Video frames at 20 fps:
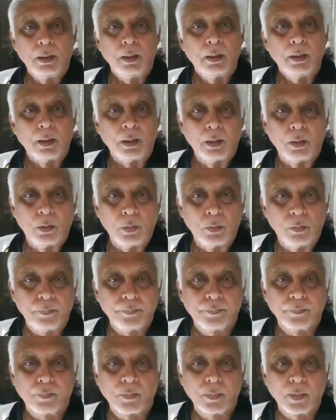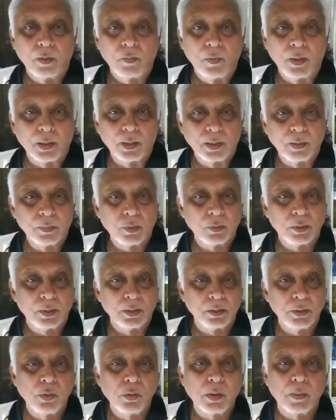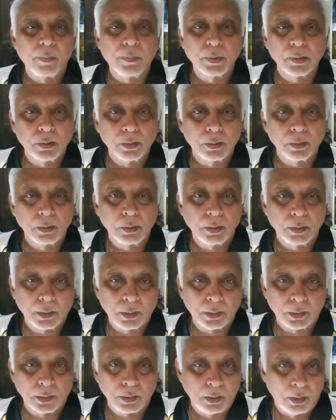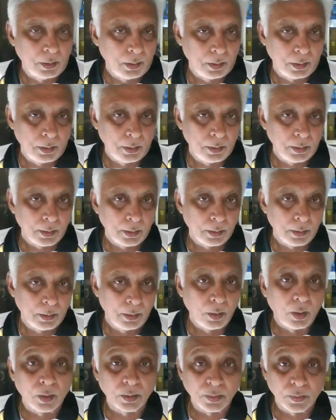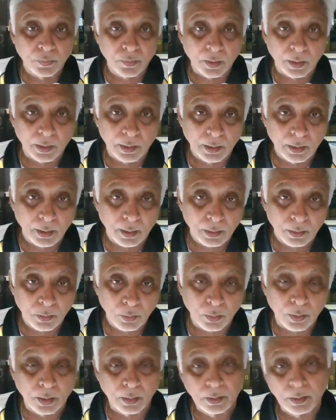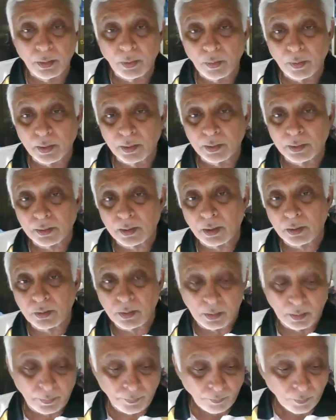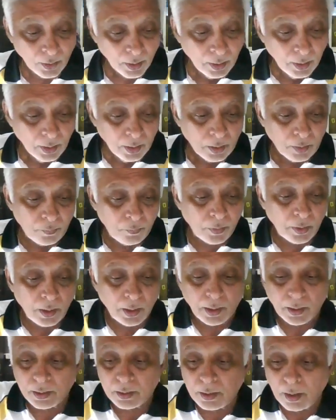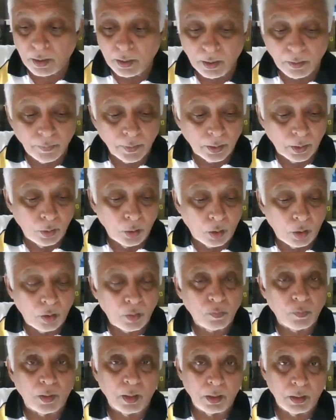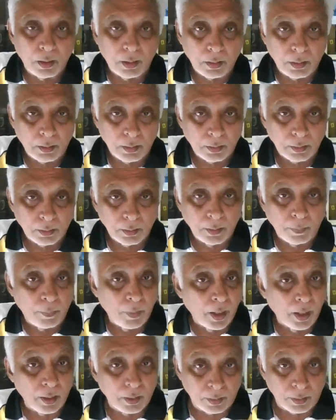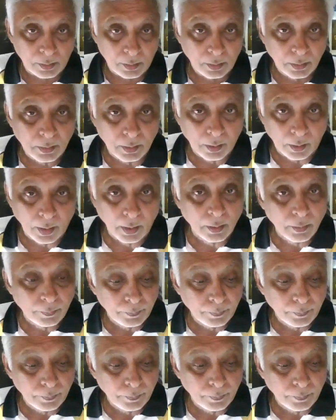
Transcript: Hello, welcome to this new episode on the laws of cricket. To continue our discussion, we are starting with Law 1, the player, today.